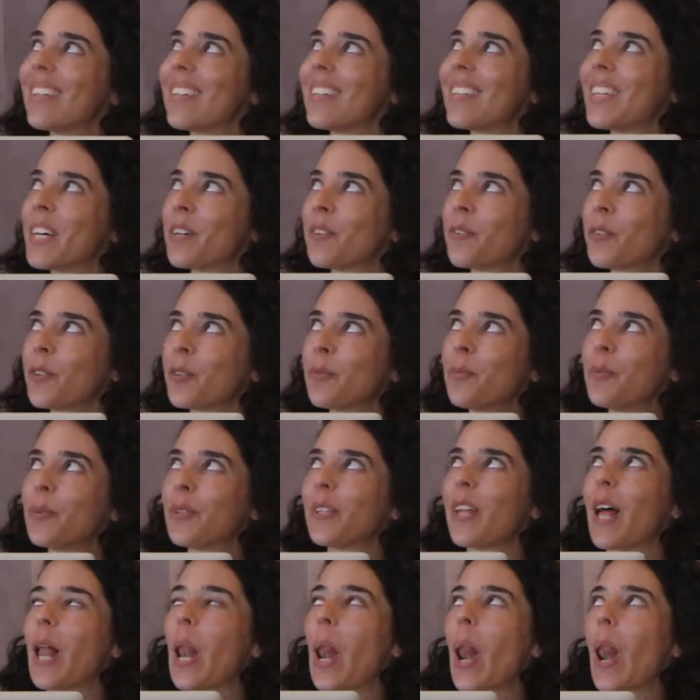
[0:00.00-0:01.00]
Salesforce put
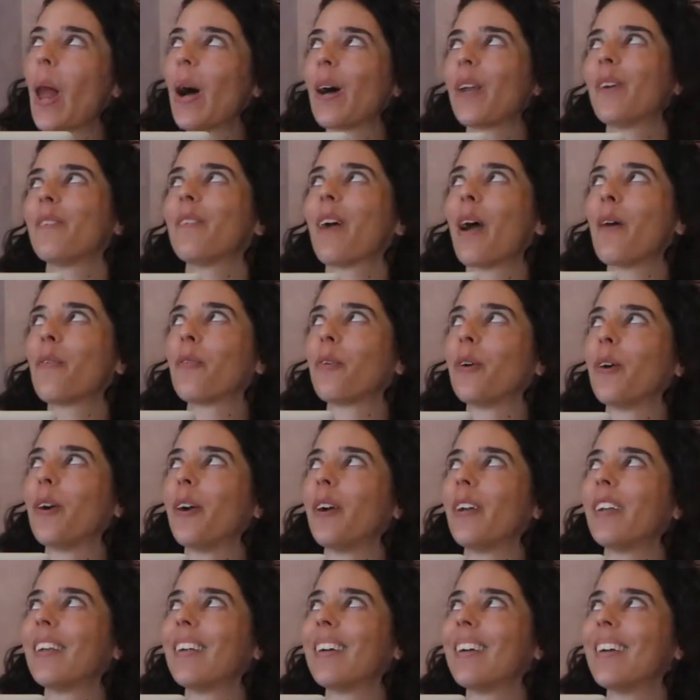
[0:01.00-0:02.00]
a lot of
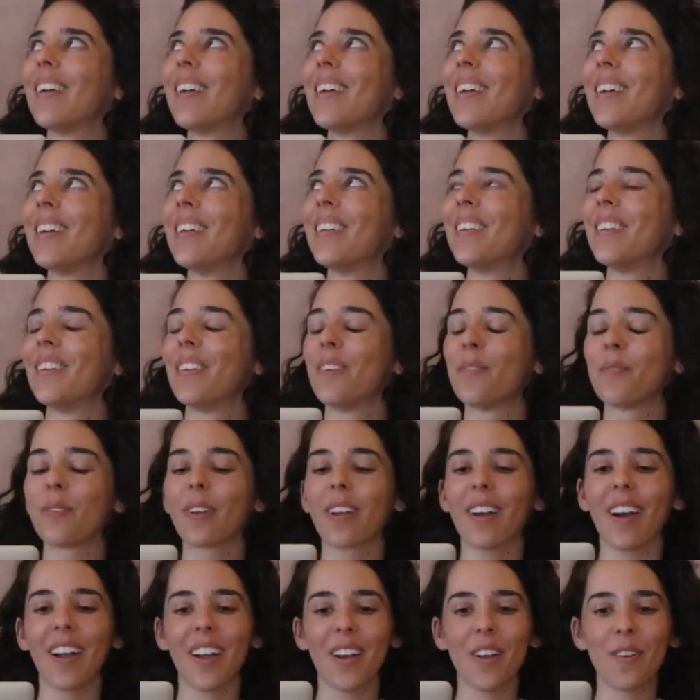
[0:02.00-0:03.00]
effort in
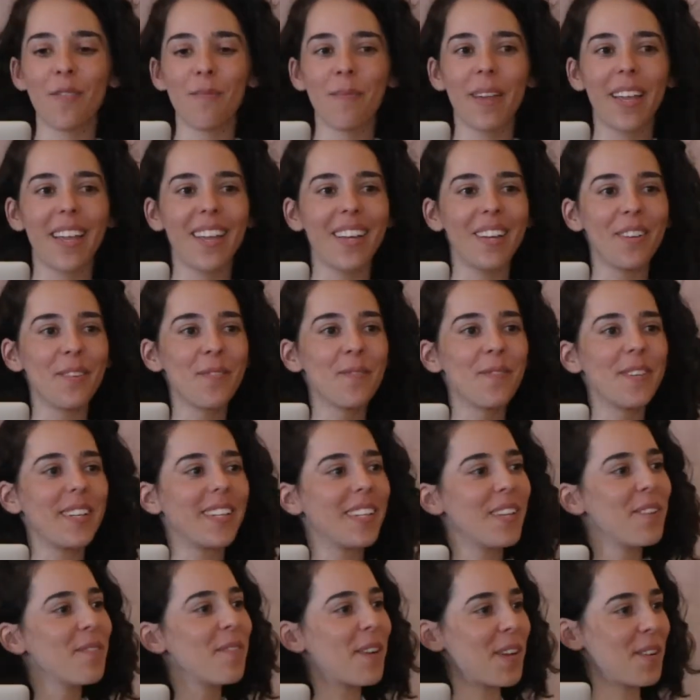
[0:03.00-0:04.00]
kind of making it
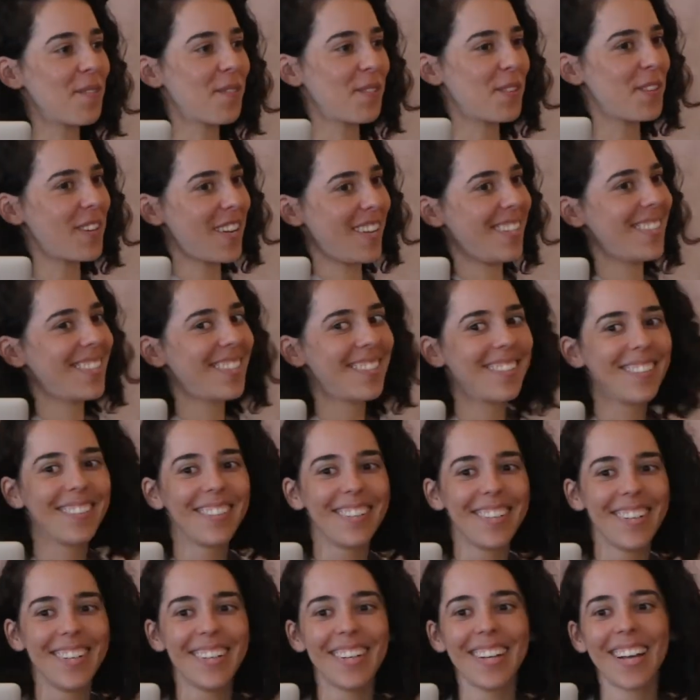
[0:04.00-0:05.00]
really fun for us to
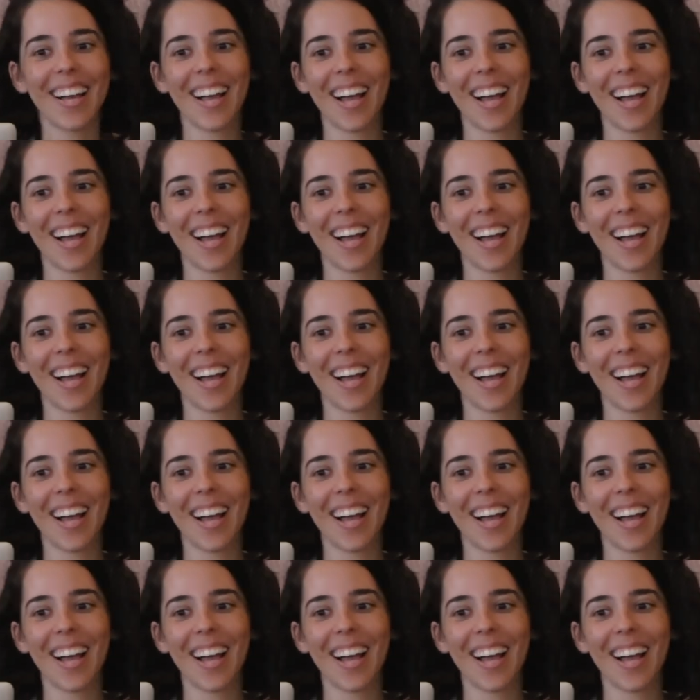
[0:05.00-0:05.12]
learn.